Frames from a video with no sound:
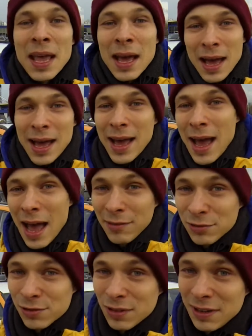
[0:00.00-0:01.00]
I've
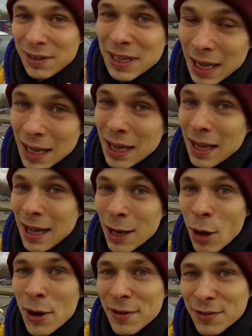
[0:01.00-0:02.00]
driven a
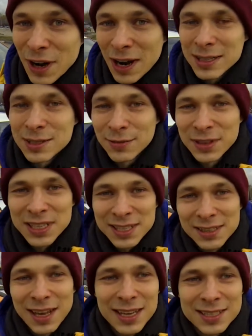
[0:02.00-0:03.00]
lot of cars of this
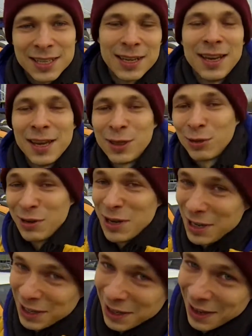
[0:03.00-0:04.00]
class, 3.